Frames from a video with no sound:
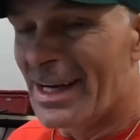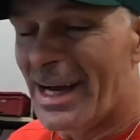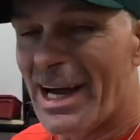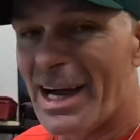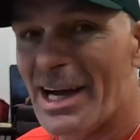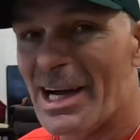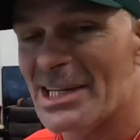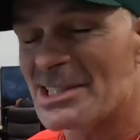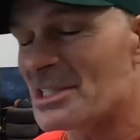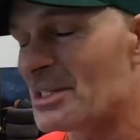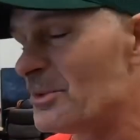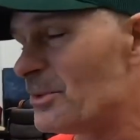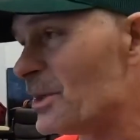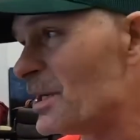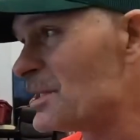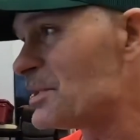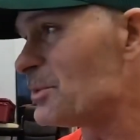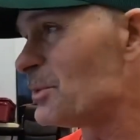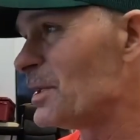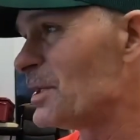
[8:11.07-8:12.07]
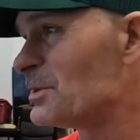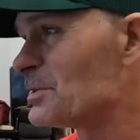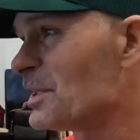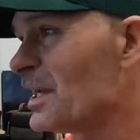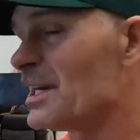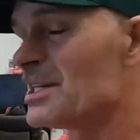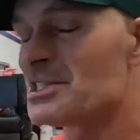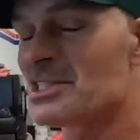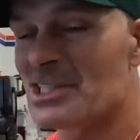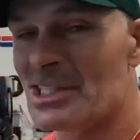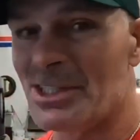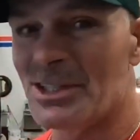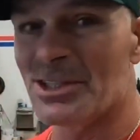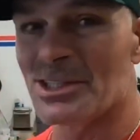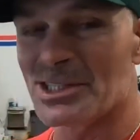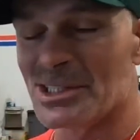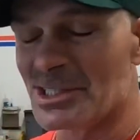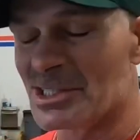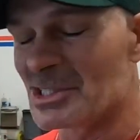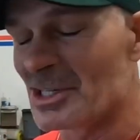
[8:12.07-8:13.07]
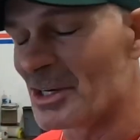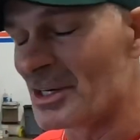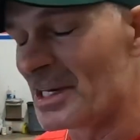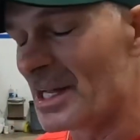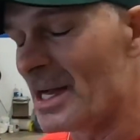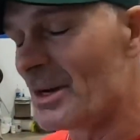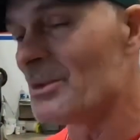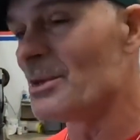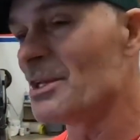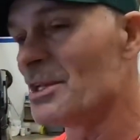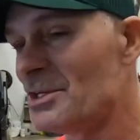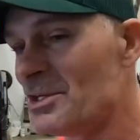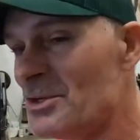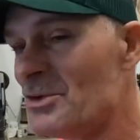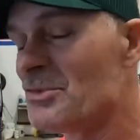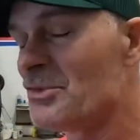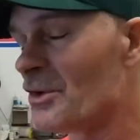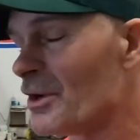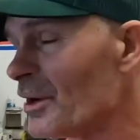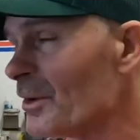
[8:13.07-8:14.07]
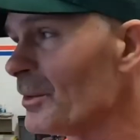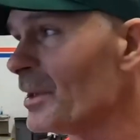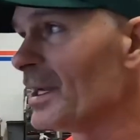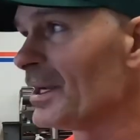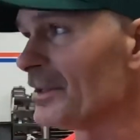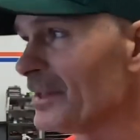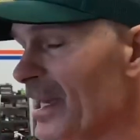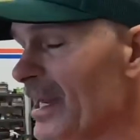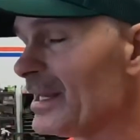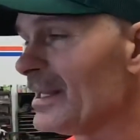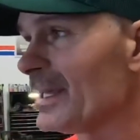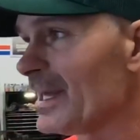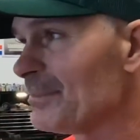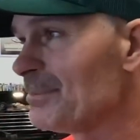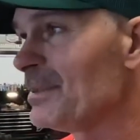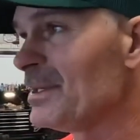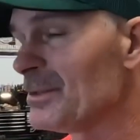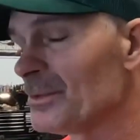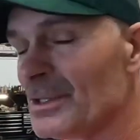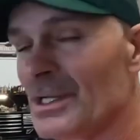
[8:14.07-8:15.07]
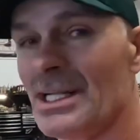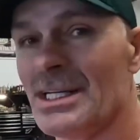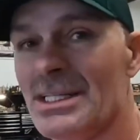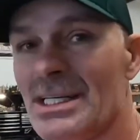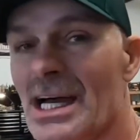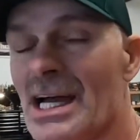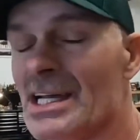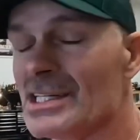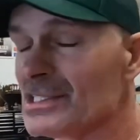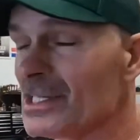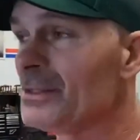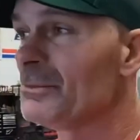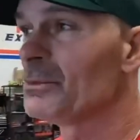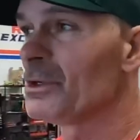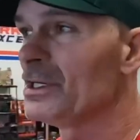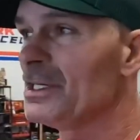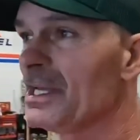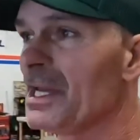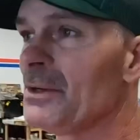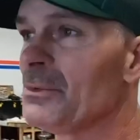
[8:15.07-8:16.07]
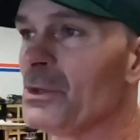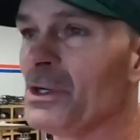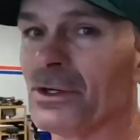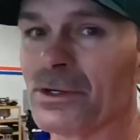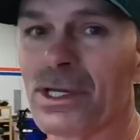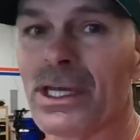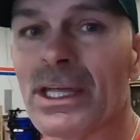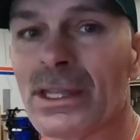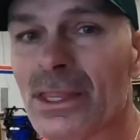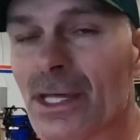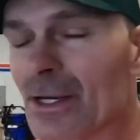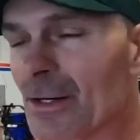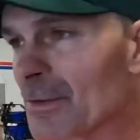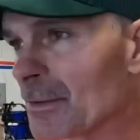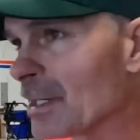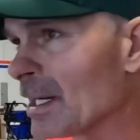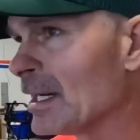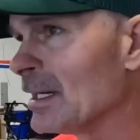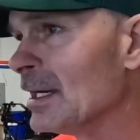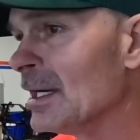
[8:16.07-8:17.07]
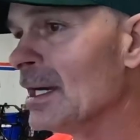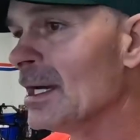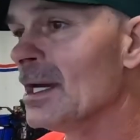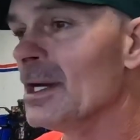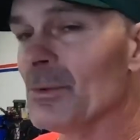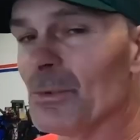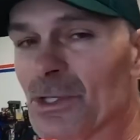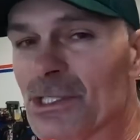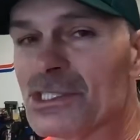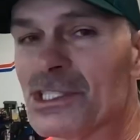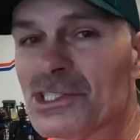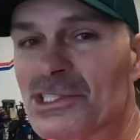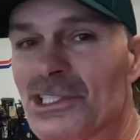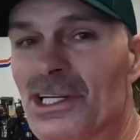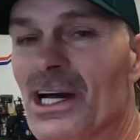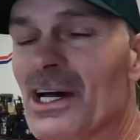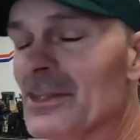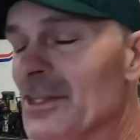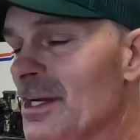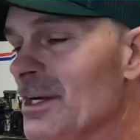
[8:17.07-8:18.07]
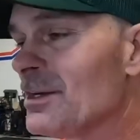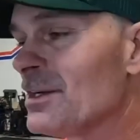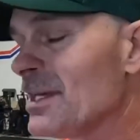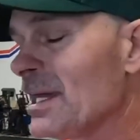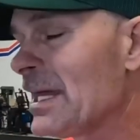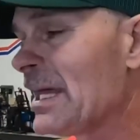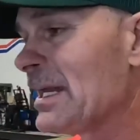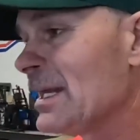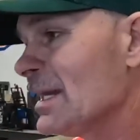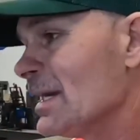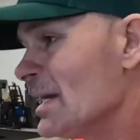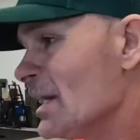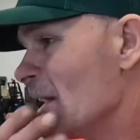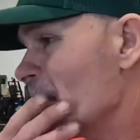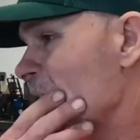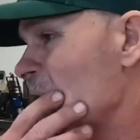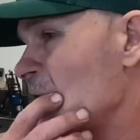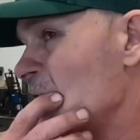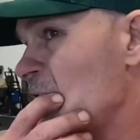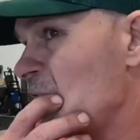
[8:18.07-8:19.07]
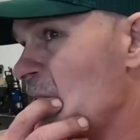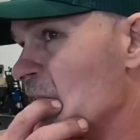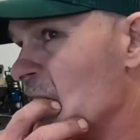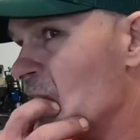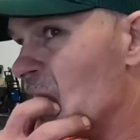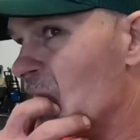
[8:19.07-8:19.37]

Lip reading: actually wish we was like Seegers and starting out with a new four-wheeler. That'd be really nice, and one day we'll get there, okay? We're just not there yet. And